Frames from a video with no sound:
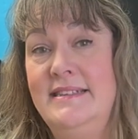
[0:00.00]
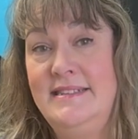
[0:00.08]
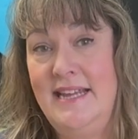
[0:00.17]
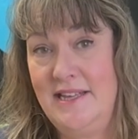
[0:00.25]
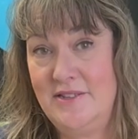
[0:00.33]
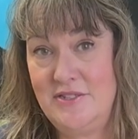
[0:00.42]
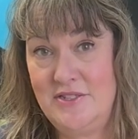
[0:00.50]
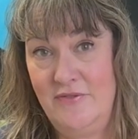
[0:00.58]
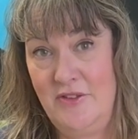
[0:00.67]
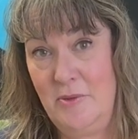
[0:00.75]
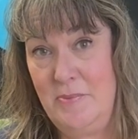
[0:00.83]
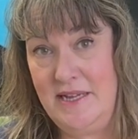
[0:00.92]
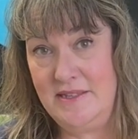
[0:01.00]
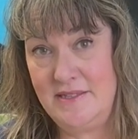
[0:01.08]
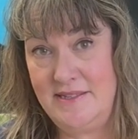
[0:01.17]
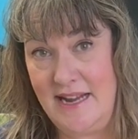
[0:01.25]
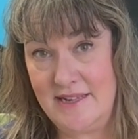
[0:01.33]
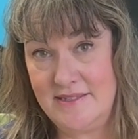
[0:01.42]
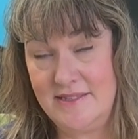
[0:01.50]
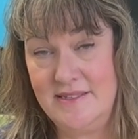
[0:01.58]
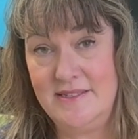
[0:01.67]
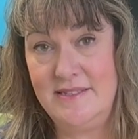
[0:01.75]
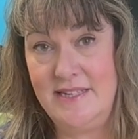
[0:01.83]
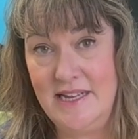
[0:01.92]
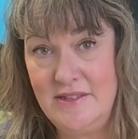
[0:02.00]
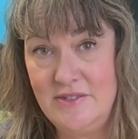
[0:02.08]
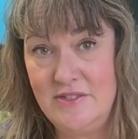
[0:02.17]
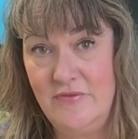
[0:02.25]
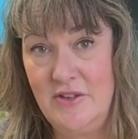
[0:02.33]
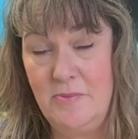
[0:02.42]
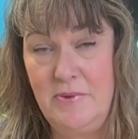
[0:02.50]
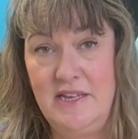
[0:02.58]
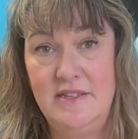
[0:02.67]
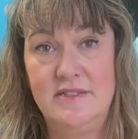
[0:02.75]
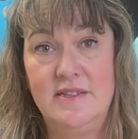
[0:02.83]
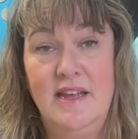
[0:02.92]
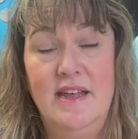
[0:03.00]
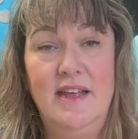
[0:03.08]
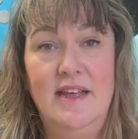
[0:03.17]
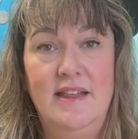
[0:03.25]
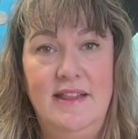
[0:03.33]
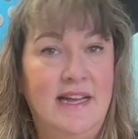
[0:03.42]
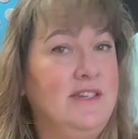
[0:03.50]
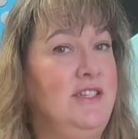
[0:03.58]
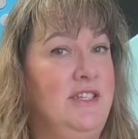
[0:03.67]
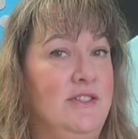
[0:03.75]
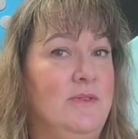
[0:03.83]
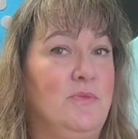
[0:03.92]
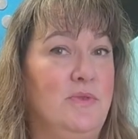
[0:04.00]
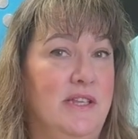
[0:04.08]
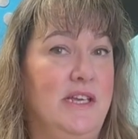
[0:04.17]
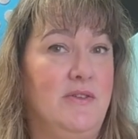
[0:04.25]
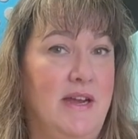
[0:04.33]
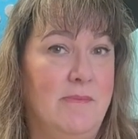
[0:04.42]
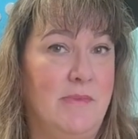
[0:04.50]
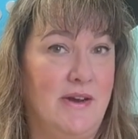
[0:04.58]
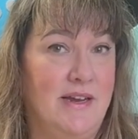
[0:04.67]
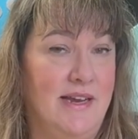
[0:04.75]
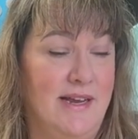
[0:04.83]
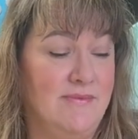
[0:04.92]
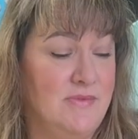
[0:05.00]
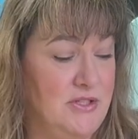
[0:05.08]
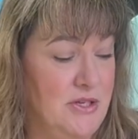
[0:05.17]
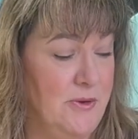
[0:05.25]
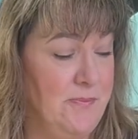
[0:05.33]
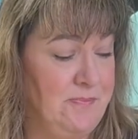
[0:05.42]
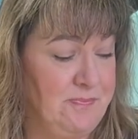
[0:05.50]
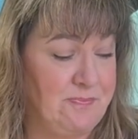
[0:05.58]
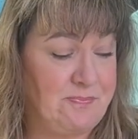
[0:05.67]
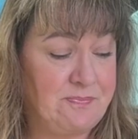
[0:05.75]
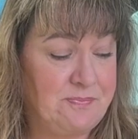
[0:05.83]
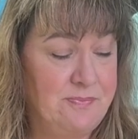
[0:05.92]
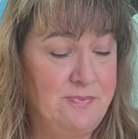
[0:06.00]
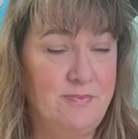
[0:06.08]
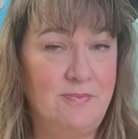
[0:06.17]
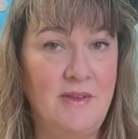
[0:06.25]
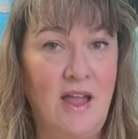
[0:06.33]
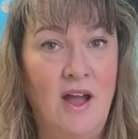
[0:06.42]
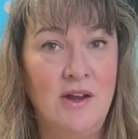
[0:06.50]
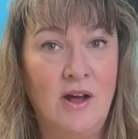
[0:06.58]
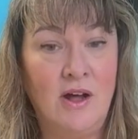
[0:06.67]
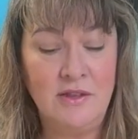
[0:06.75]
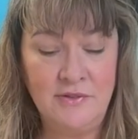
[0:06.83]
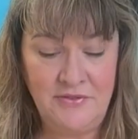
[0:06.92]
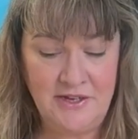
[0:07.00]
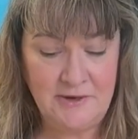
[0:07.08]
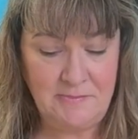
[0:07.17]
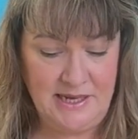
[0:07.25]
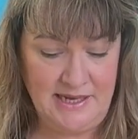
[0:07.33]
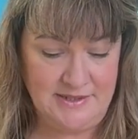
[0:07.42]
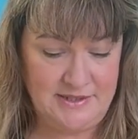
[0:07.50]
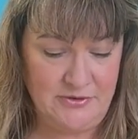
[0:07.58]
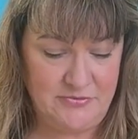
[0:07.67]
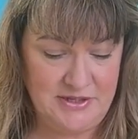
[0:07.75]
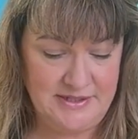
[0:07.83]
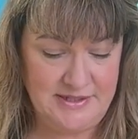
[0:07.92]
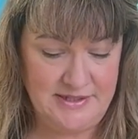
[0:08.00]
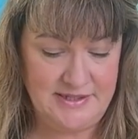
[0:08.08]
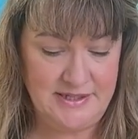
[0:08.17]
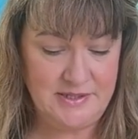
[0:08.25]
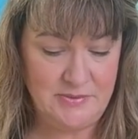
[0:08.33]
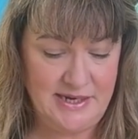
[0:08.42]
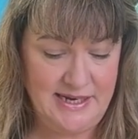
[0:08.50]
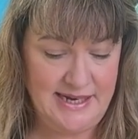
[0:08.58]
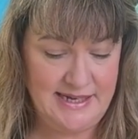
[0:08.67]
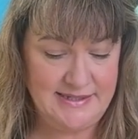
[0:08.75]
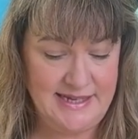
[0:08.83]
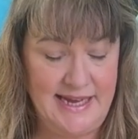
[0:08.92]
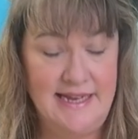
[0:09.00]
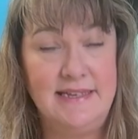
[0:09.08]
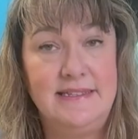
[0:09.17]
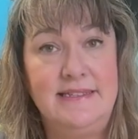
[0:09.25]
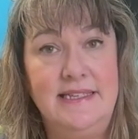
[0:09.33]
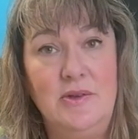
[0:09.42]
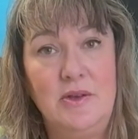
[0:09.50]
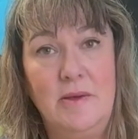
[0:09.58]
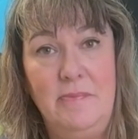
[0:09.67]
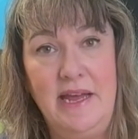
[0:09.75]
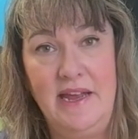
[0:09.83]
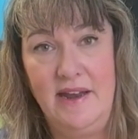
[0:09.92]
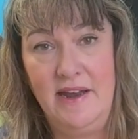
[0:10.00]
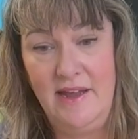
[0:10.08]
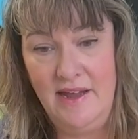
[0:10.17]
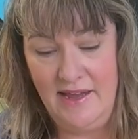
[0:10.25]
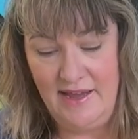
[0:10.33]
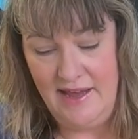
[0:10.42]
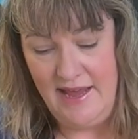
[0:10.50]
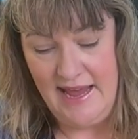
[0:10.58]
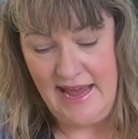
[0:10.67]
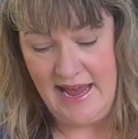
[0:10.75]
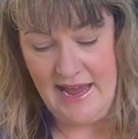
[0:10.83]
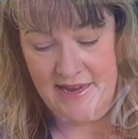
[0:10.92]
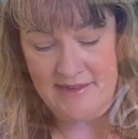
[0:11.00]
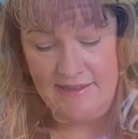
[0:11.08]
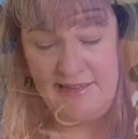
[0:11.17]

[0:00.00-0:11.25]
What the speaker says: the Taylor Seville pins next because the Taylor Seville pins, they actually do some really great marketing. So on all of their pins, so for instance, this one is a silk pin. And